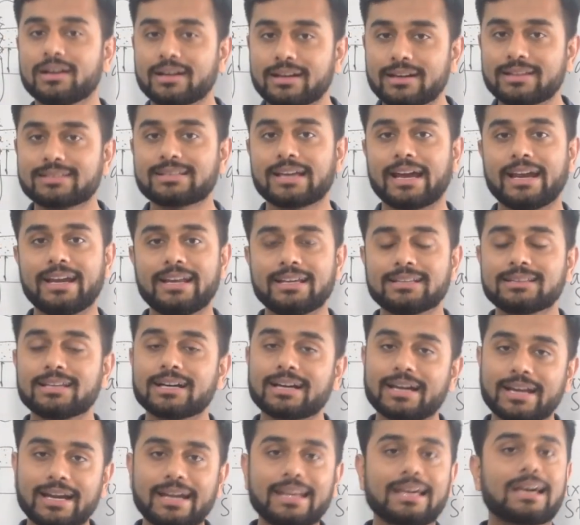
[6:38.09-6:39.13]
deciding the
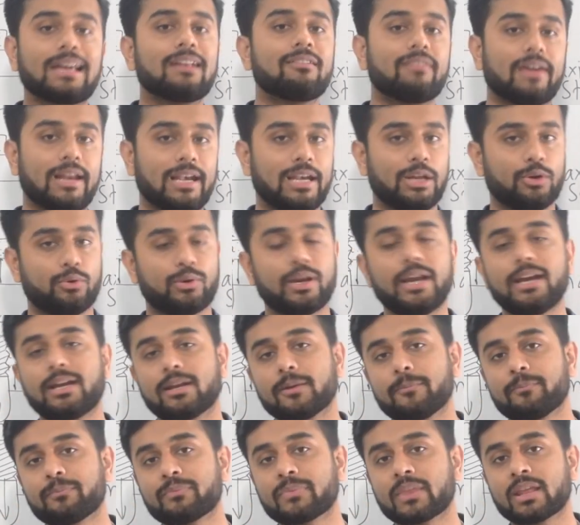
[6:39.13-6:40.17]
critical value,
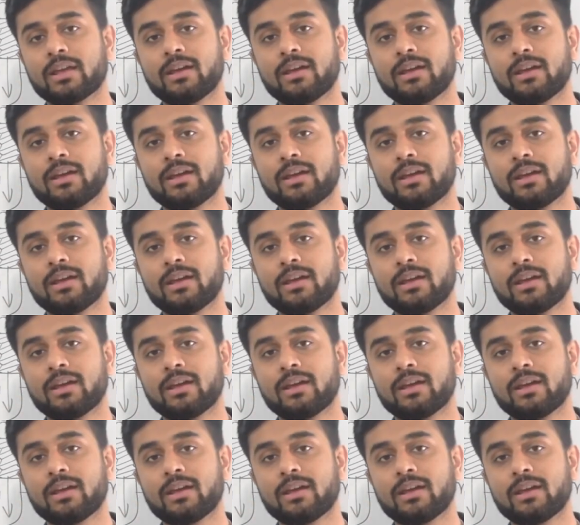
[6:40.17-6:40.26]
right?